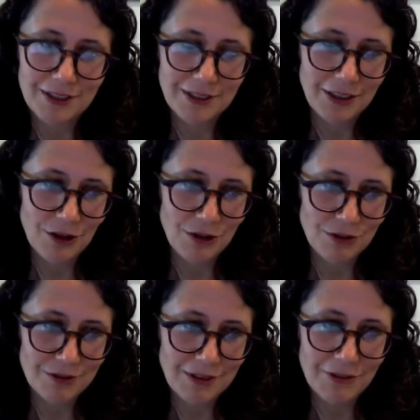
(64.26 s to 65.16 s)
and, you
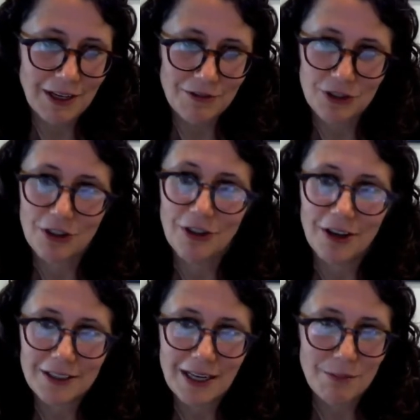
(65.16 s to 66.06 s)
know, even after a
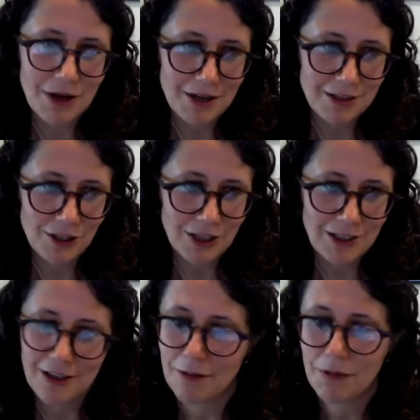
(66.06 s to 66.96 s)
long time on a
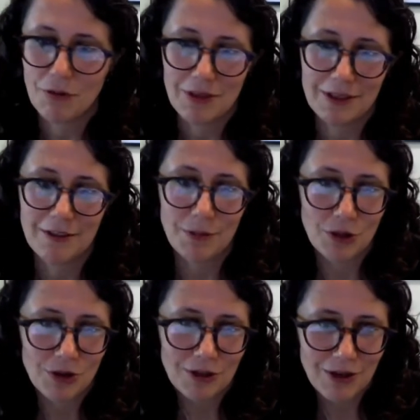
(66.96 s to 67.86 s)
targeted therapy when things have been
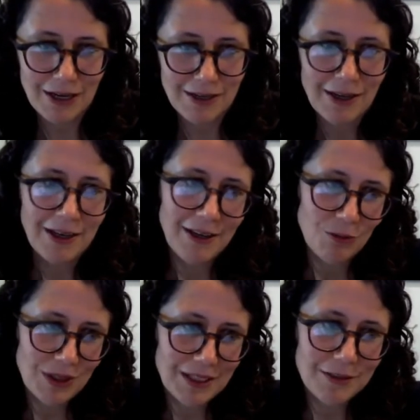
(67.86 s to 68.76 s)
going great,
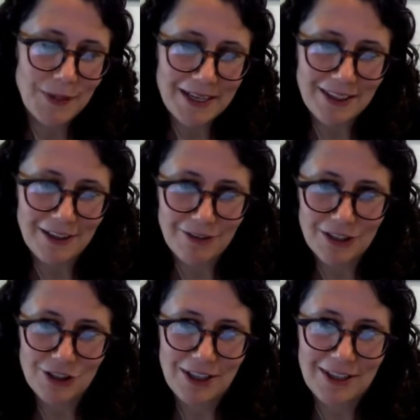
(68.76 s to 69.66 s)
we expect that
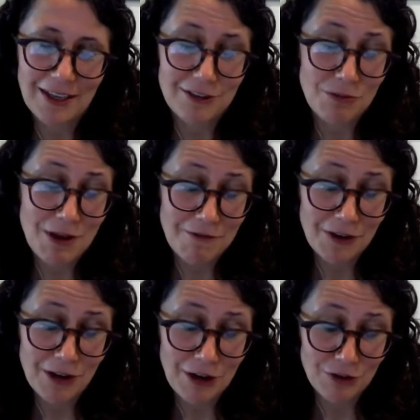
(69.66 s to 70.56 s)
eventually the cancer may
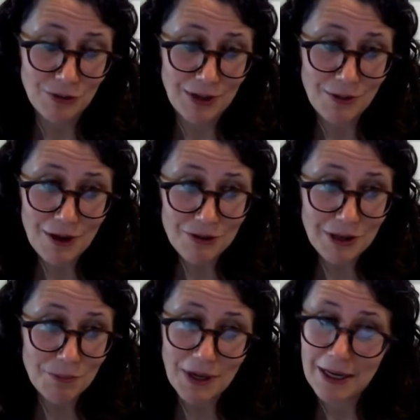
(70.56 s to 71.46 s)
figure out its way around
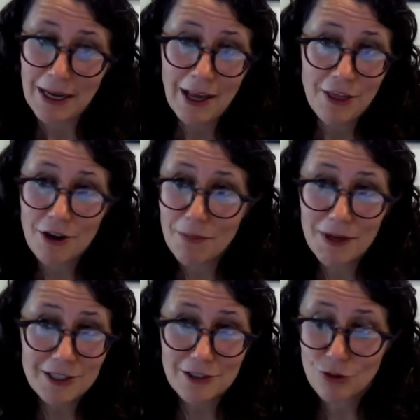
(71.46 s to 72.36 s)
it. But there are
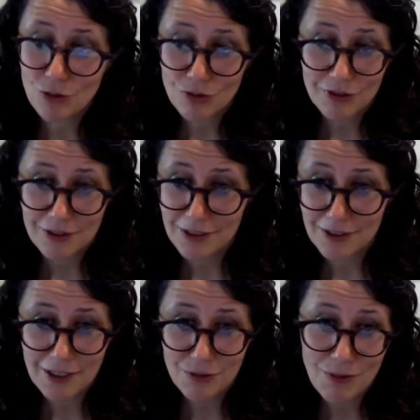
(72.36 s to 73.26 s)
patients whose
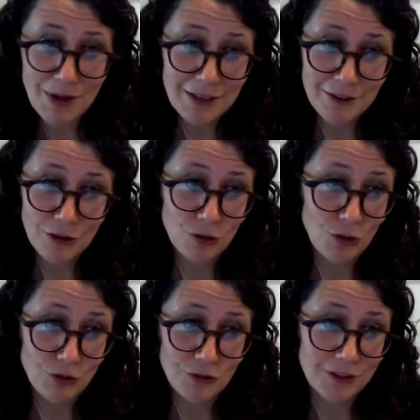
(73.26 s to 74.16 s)
disease remains
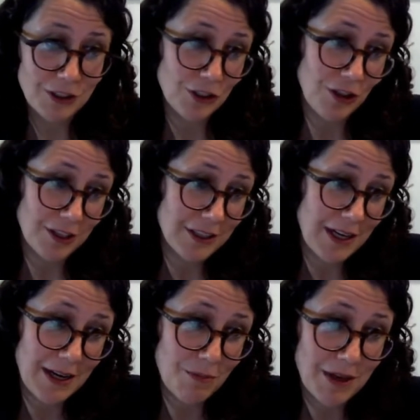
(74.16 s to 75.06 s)
controlled for such a long
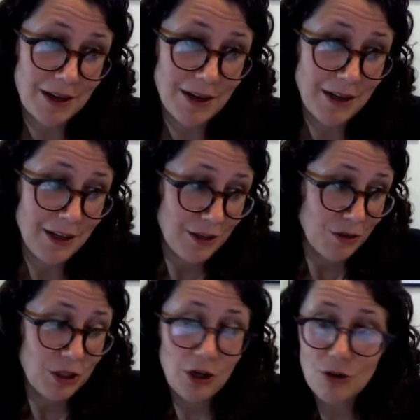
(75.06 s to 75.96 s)
time that,
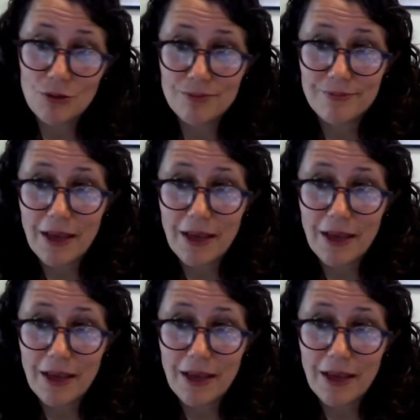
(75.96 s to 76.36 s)
you know,